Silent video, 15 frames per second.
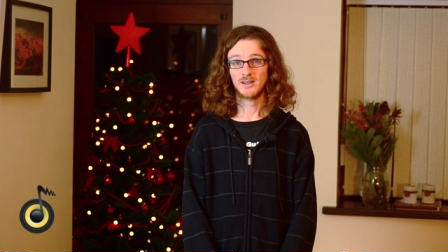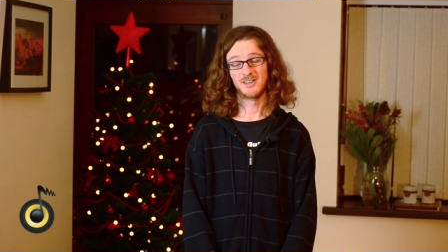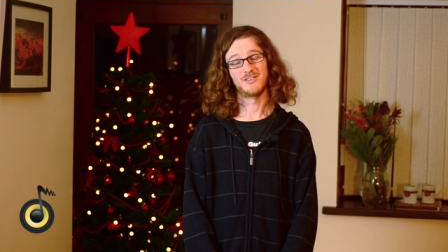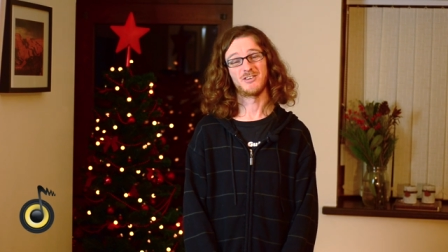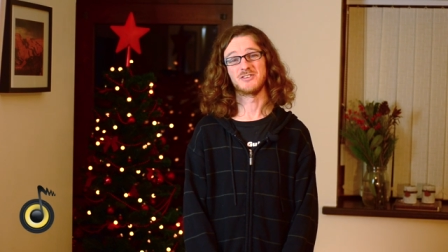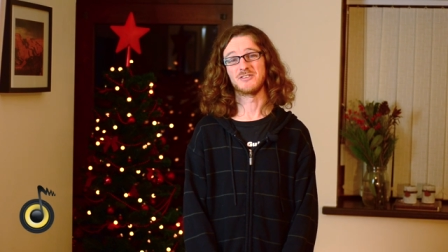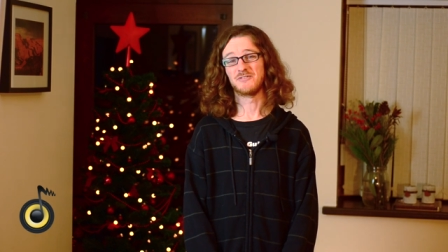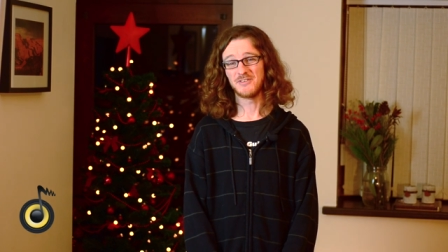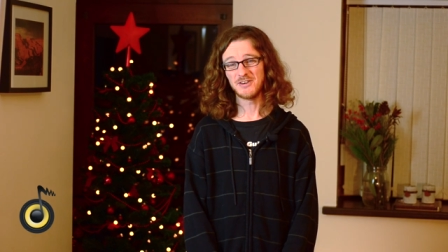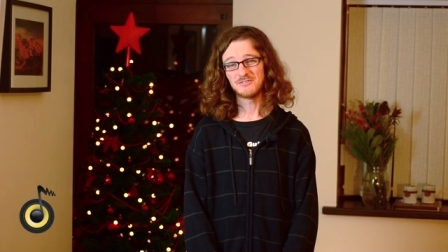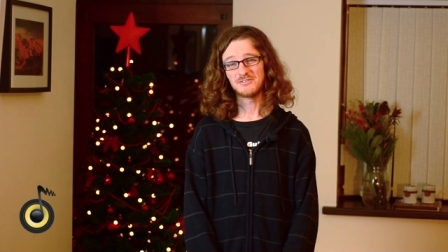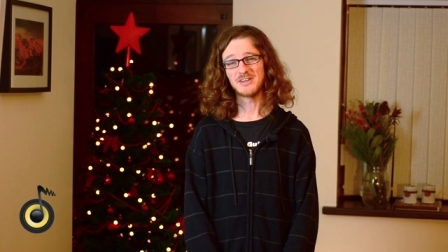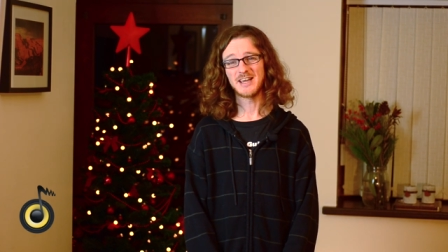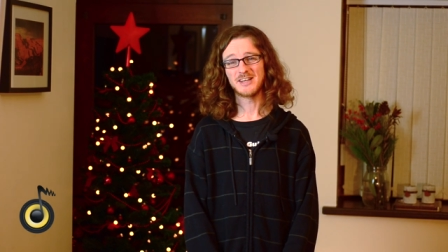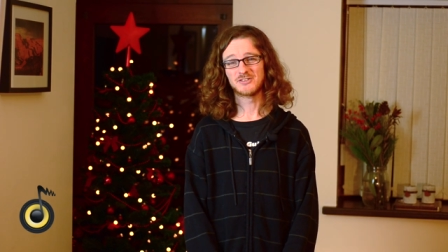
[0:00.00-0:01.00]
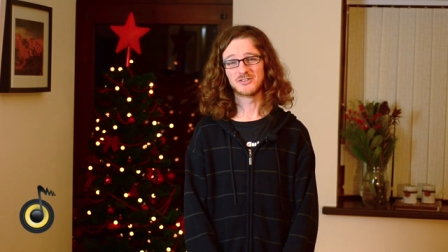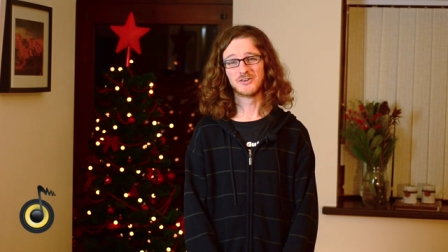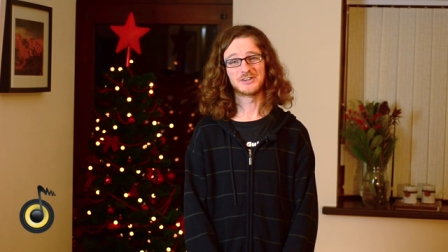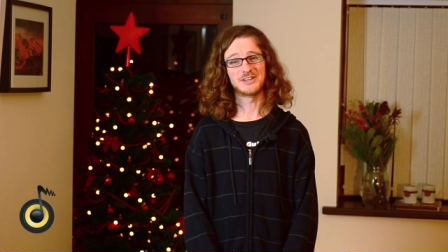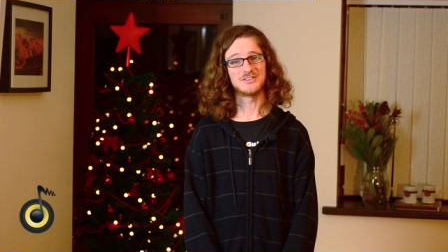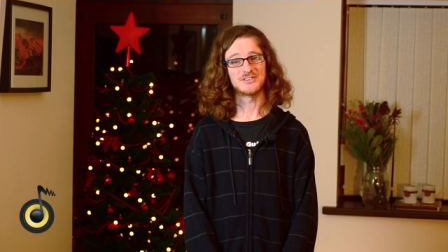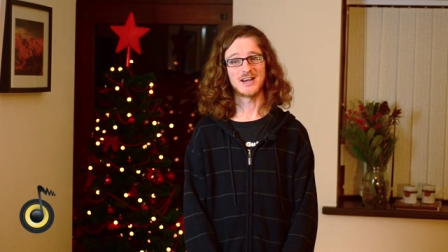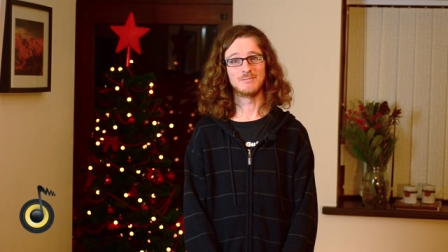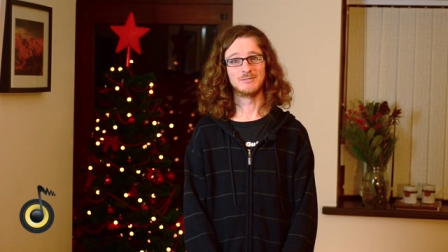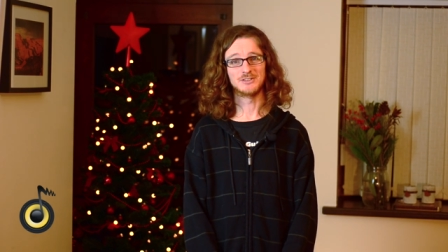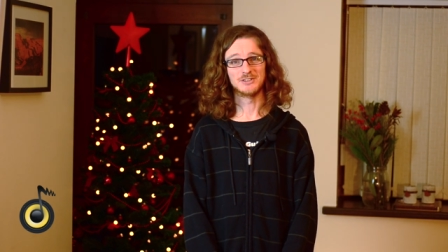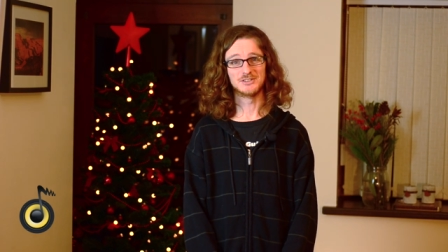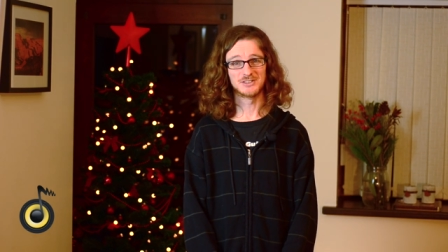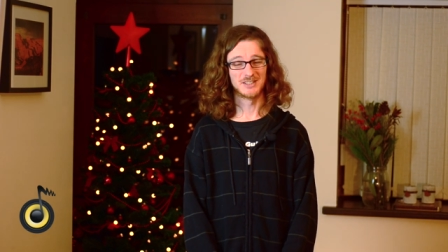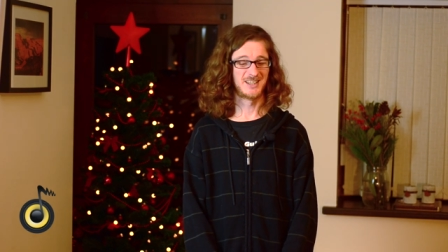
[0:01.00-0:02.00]
You're on your fifth day of turkey
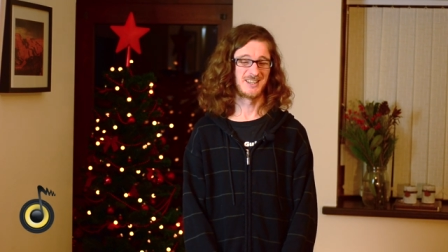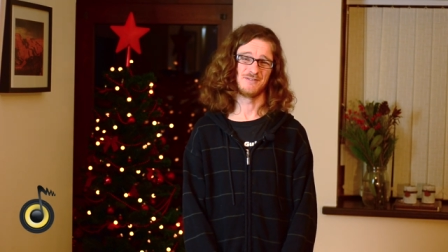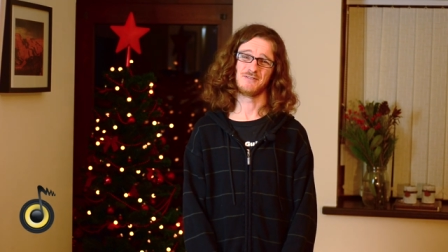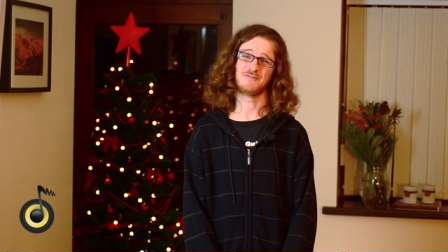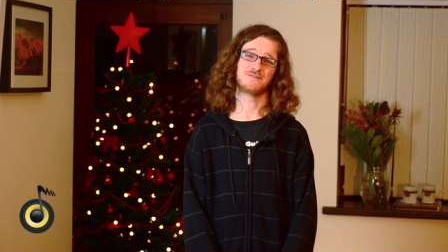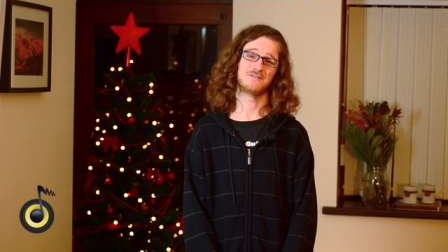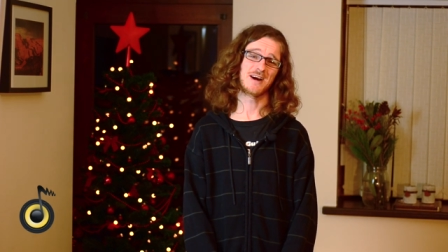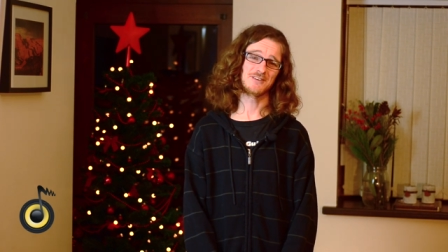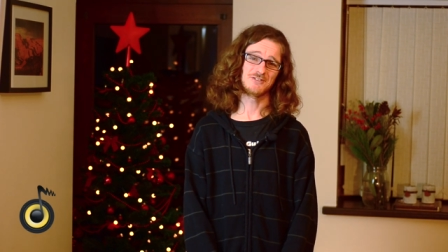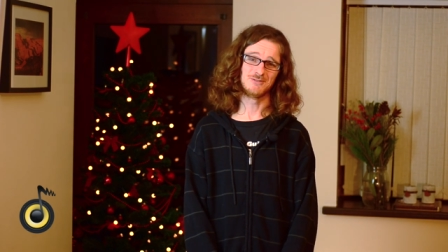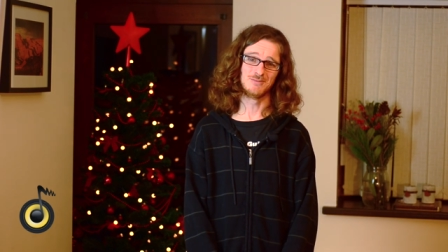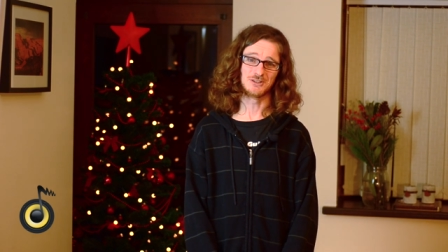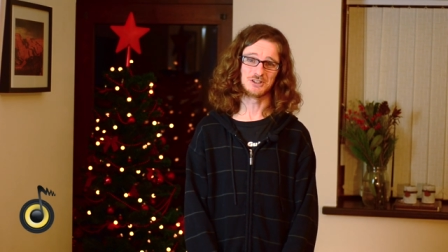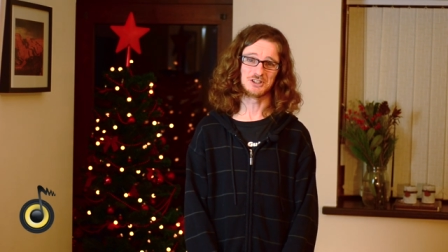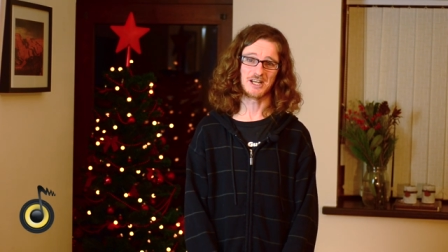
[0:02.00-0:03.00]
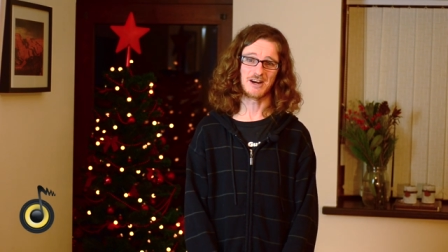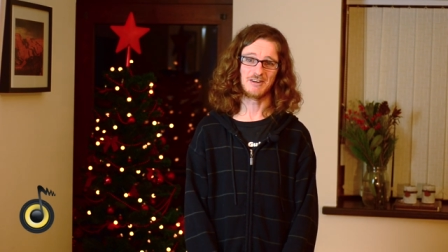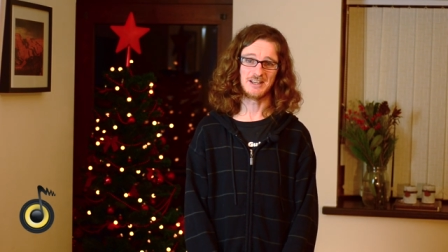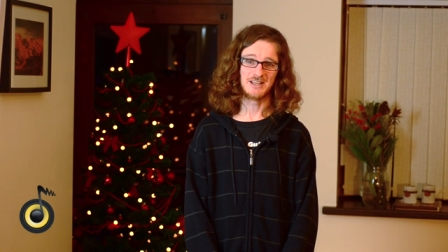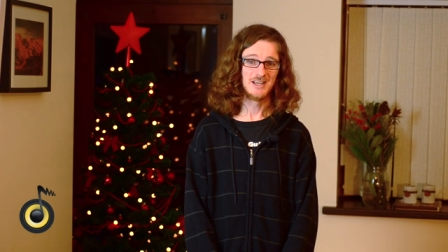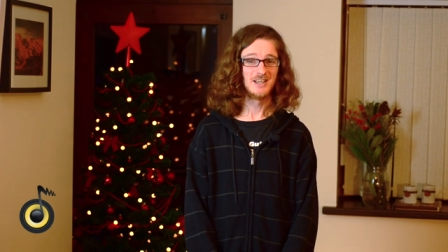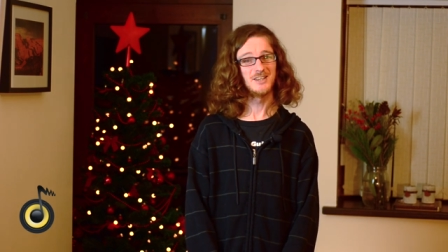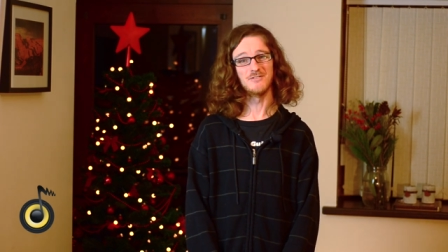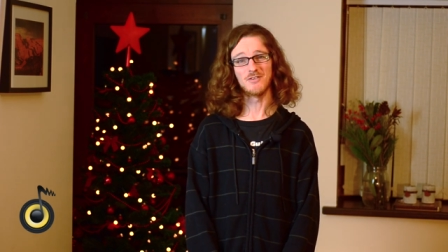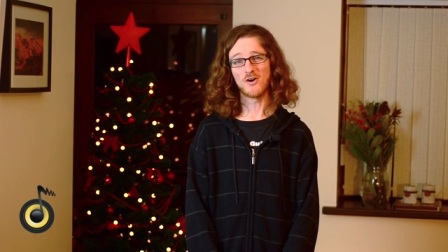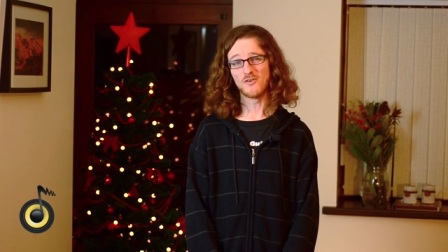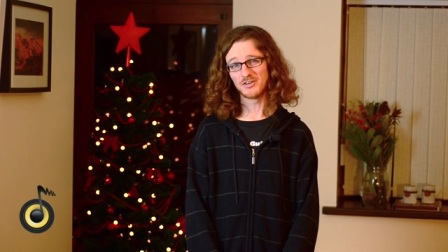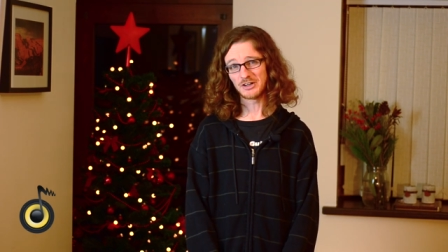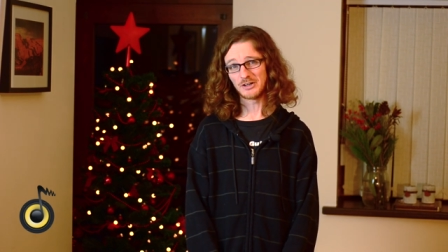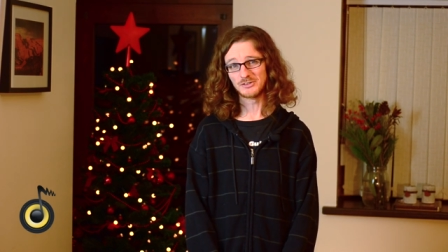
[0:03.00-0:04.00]
sandwiches, you've had far too much sherry, you've
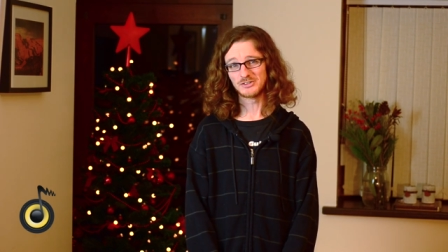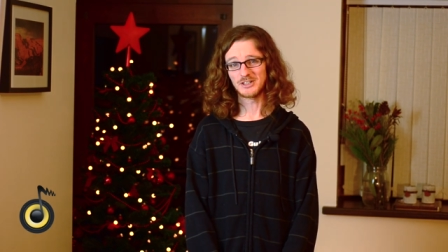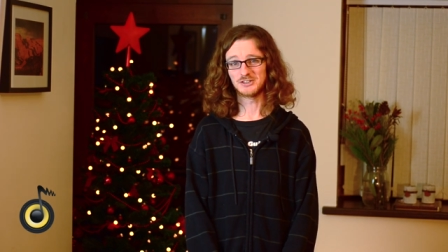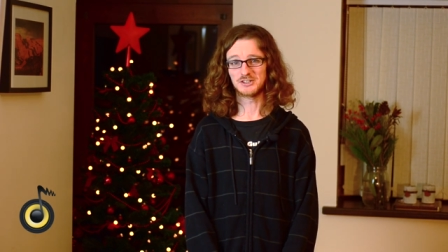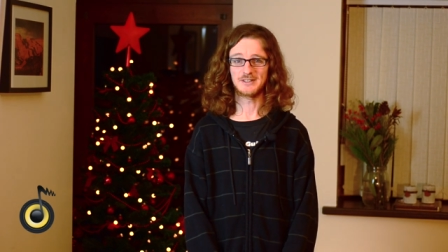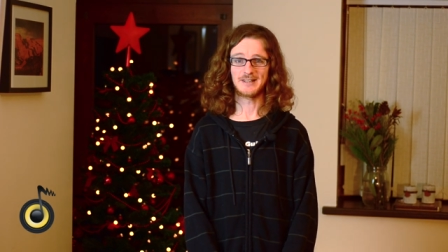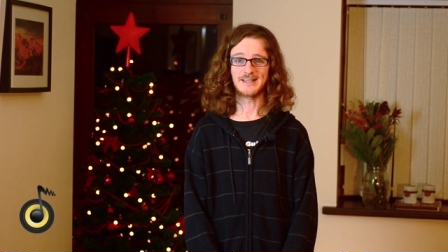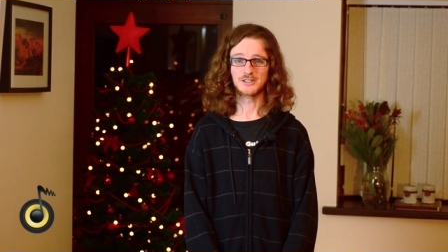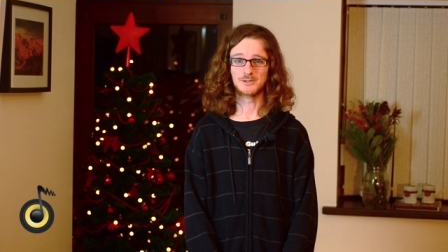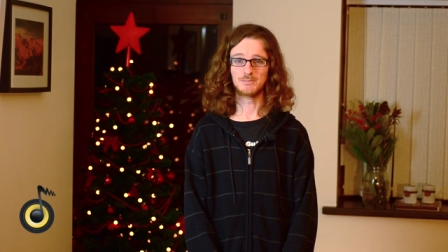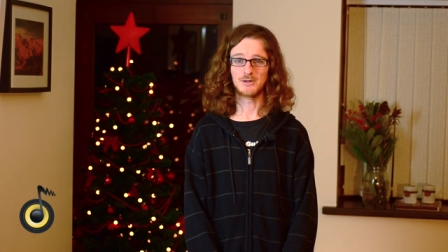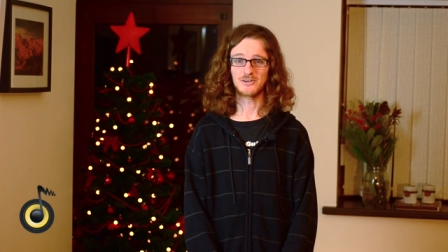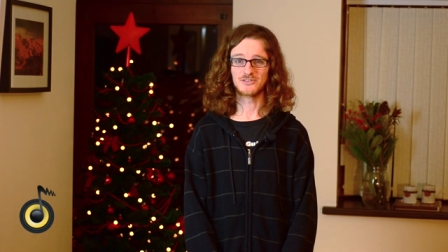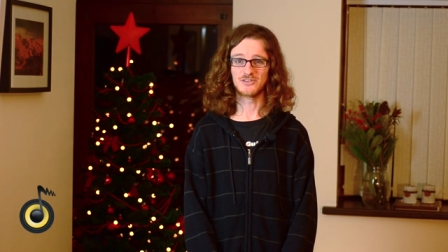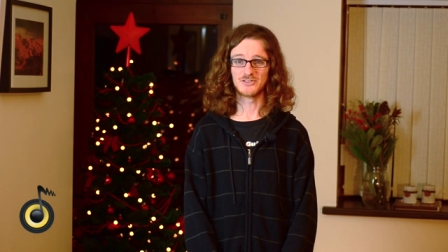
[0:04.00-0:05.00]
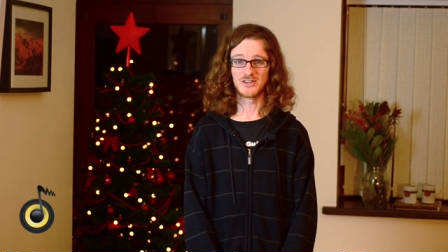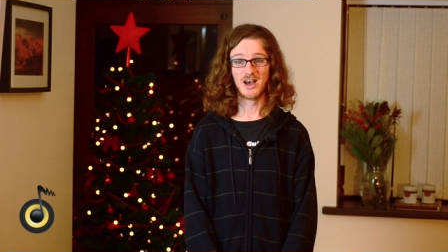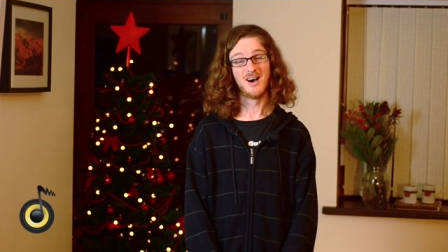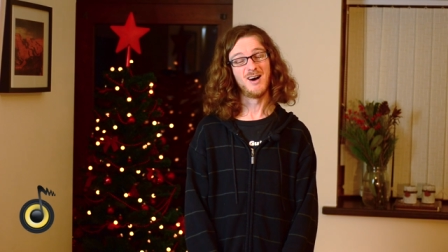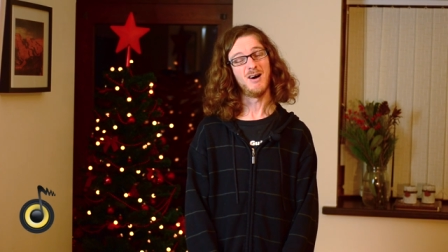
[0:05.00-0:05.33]
overdosed on selection boxes,